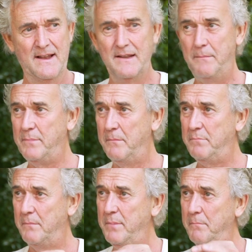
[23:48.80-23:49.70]
Lum, bum,
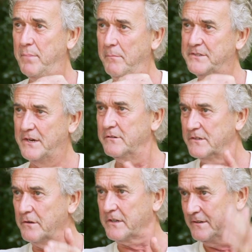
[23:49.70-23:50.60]
bum, bum, bum. You know,
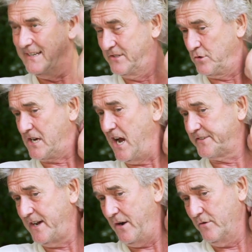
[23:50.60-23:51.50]
like
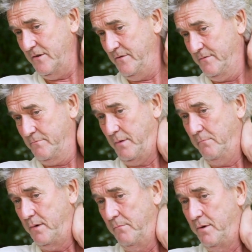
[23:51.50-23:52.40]
toccata or bum,
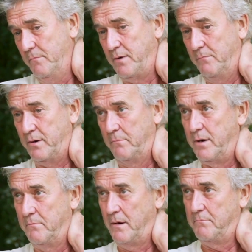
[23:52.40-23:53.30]
bum, bum, bum, bum,
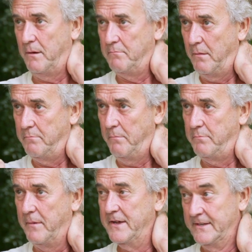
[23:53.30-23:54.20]
bum, bum, bum, bum, bum,
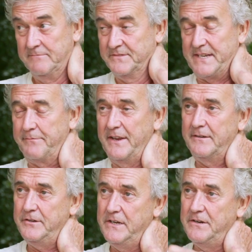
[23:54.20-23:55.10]
bum. Same
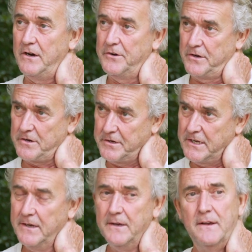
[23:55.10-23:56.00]
thing. Dee, da, da, da, dee.